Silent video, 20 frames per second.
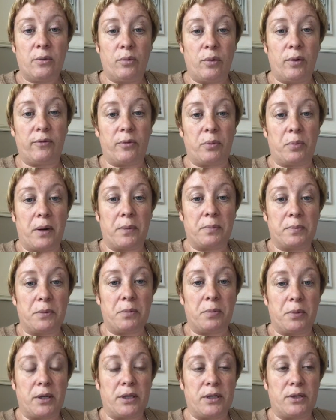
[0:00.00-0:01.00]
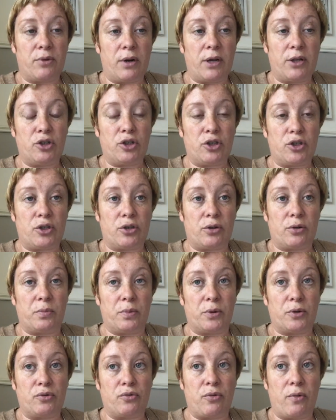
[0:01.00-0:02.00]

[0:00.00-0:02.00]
We've the property price register, but